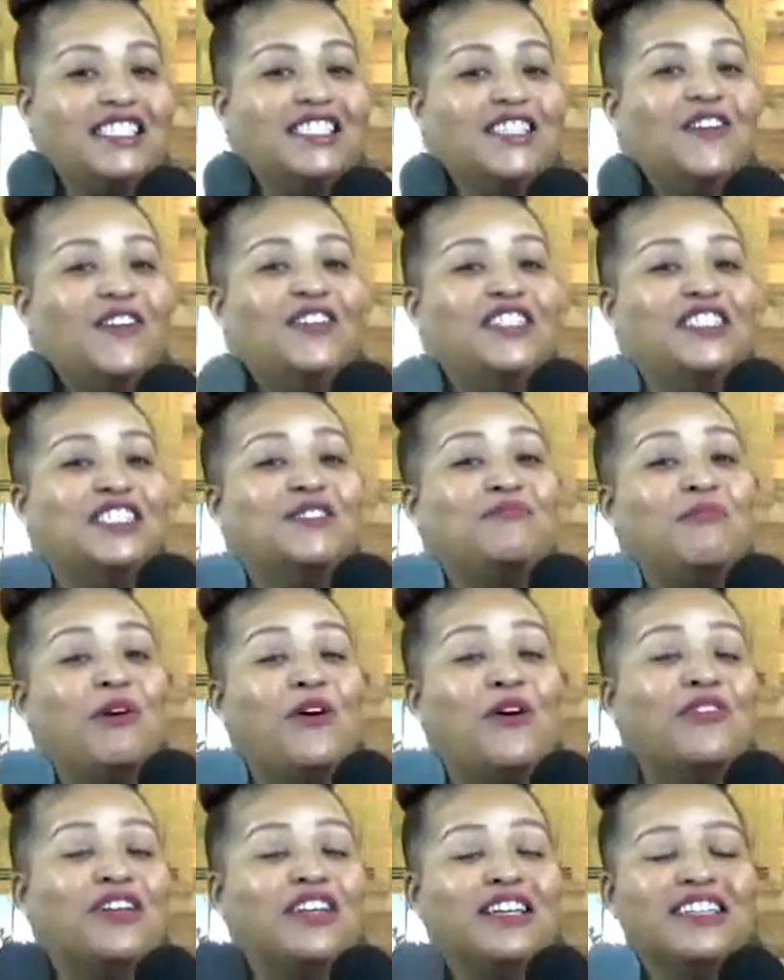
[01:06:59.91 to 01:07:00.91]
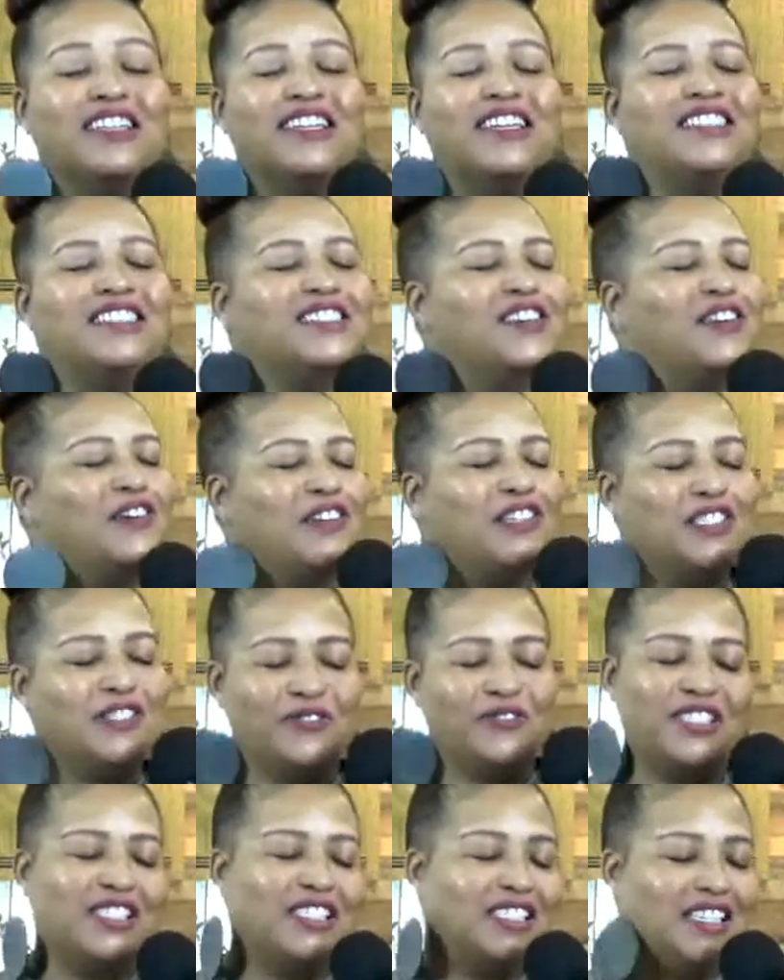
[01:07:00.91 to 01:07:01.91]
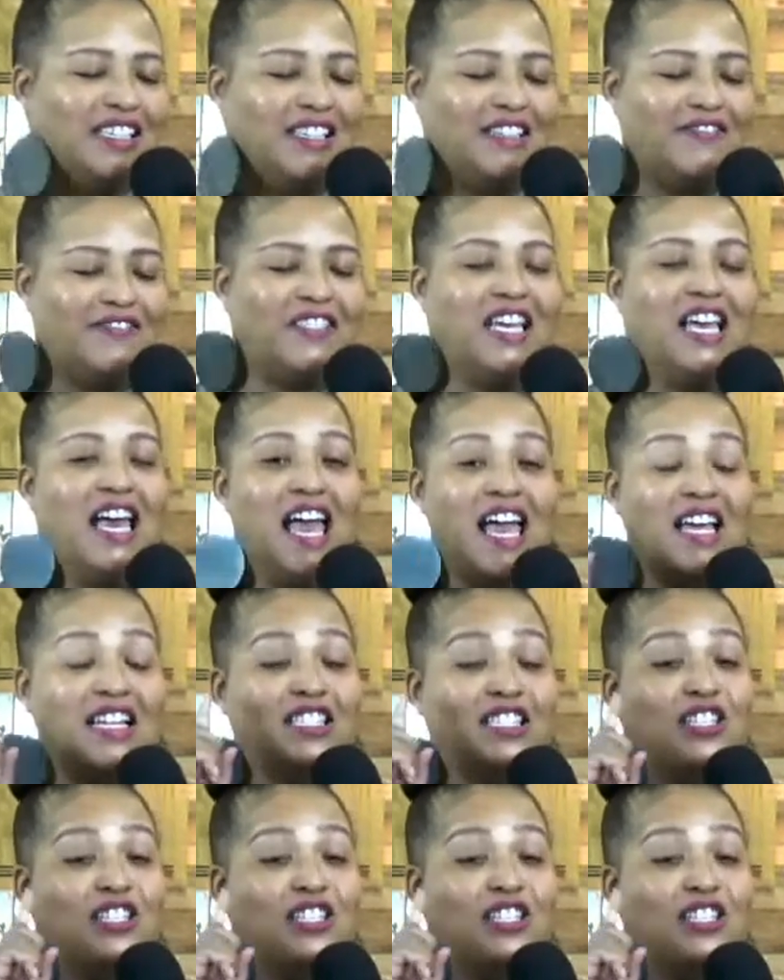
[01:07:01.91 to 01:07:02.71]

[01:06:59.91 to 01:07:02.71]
So it is spoken, so it is received, and